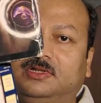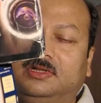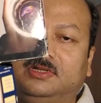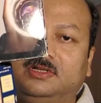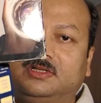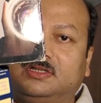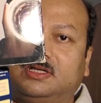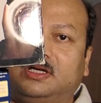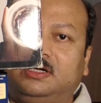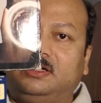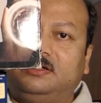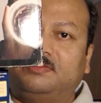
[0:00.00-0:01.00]
this is
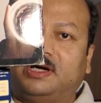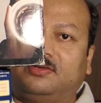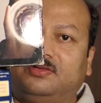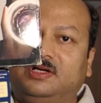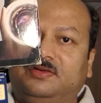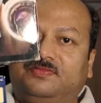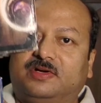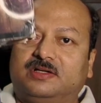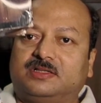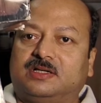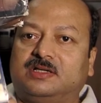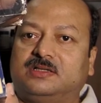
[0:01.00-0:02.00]
LED macro ring
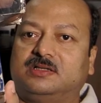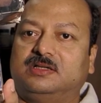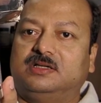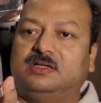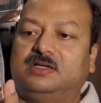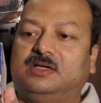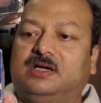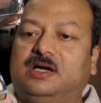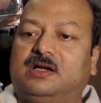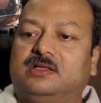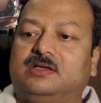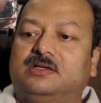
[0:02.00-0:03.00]
flash, and
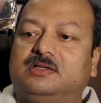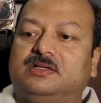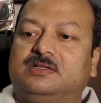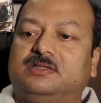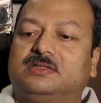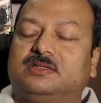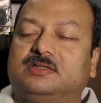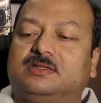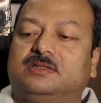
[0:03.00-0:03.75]
another is